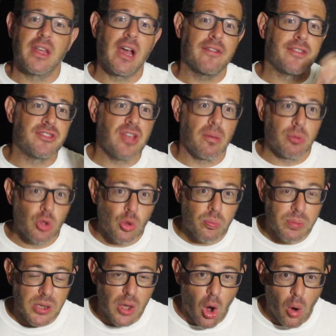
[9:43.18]
then he got the
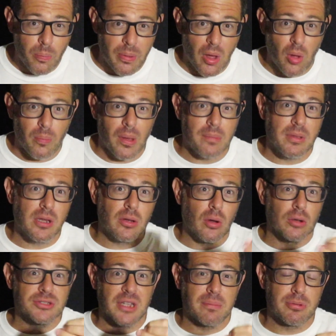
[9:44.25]
WBO belt by beating
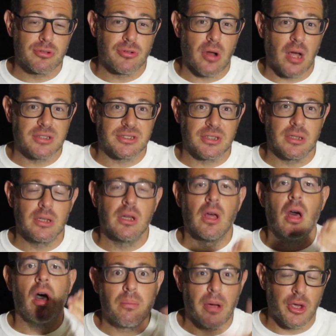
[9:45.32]
Jose Pedraza
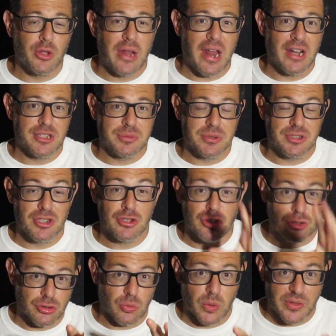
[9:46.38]
by unanimous
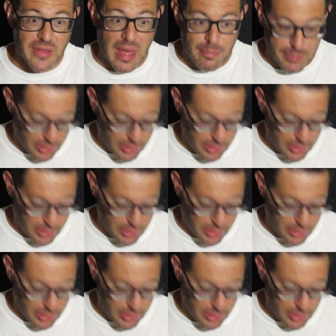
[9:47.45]
decision to win that